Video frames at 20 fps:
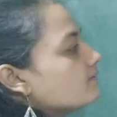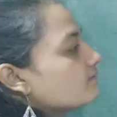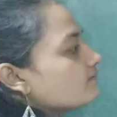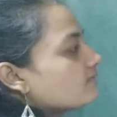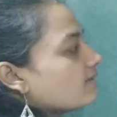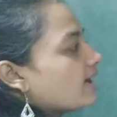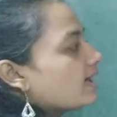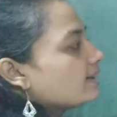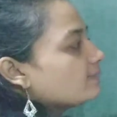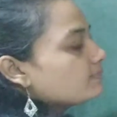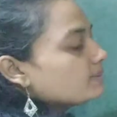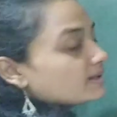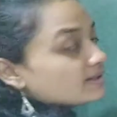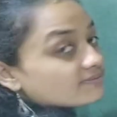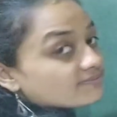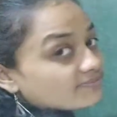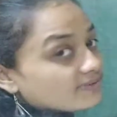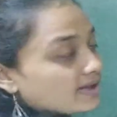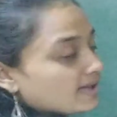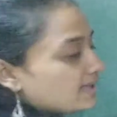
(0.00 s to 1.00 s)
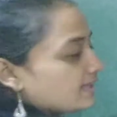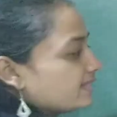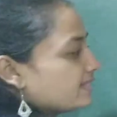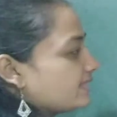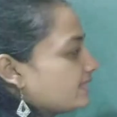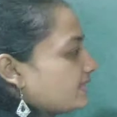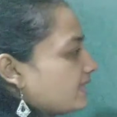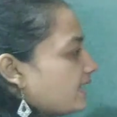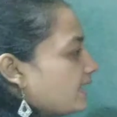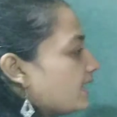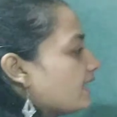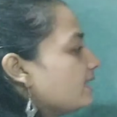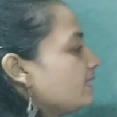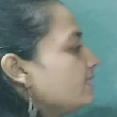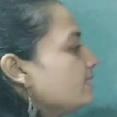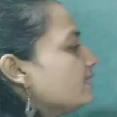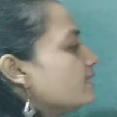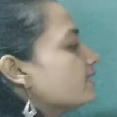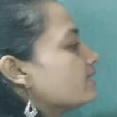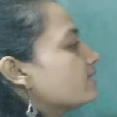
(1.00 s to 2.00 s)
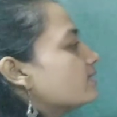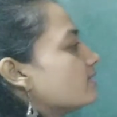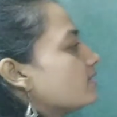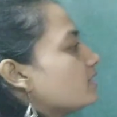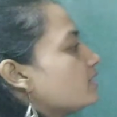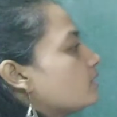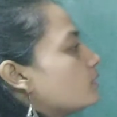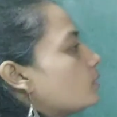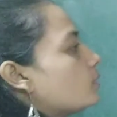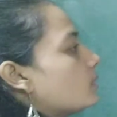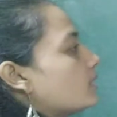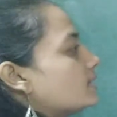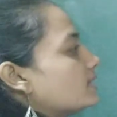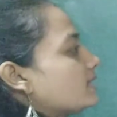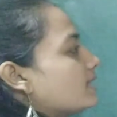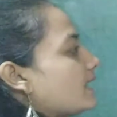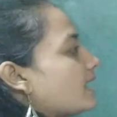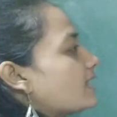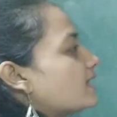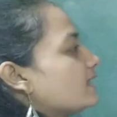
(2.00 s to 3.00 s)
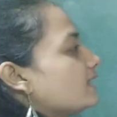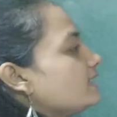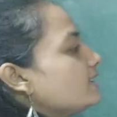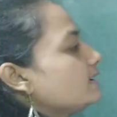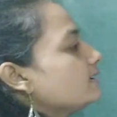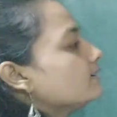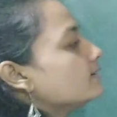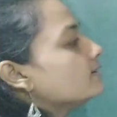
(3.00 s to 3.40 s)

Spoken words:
5 plus 5 is 10, 0 1 carry,